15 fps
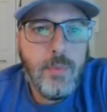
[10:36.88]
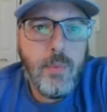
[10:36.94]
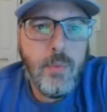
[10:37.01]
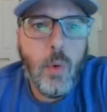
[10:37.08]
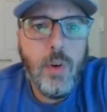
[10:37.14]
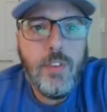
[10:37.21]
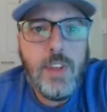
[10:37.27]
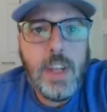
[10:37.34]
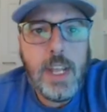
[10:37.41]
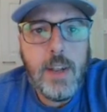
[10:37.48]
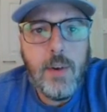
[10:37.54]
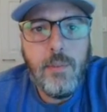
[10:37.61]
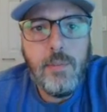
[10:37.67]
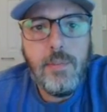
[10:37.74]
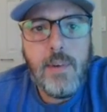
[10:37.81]

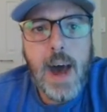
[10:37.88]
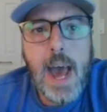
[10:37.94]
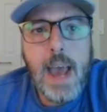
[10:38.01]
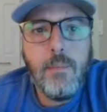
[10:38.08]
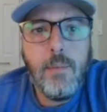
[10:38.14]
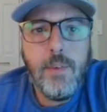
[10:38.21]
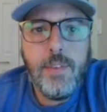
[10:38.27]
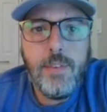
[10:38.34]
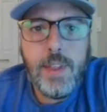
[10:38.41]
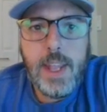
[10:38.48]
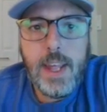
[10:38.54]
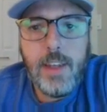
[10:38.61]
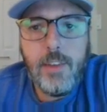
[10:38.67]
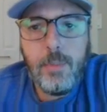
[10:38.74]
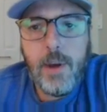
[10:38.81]
1405 was
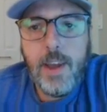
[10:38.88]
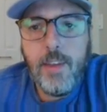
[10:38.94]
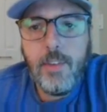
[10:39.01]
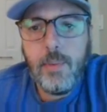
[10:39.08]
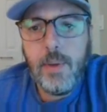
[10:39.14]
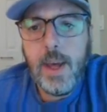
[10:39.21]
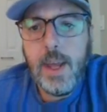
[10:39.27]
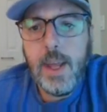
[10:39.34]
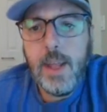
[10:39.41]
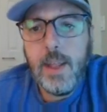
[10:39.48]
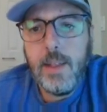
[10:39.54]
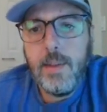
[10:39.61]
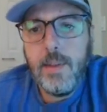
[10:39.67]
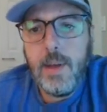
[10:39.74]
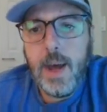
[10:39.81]
today's price when I
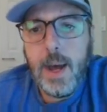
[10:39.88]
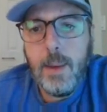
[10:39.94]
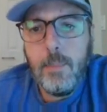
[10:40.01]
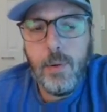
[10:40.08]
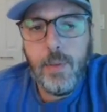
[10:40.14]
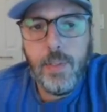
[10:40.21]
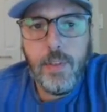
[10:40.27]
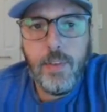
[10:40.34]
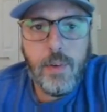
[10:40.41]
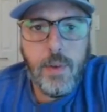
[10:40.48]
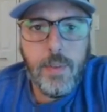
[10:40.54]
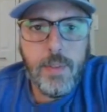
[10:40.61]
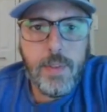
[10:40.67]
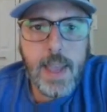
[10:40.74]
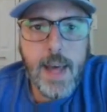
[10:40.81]
put this
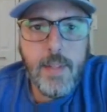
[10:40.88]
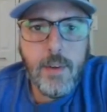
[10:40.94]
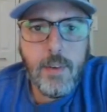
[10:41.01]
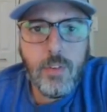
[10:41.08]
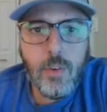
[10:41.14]
all together.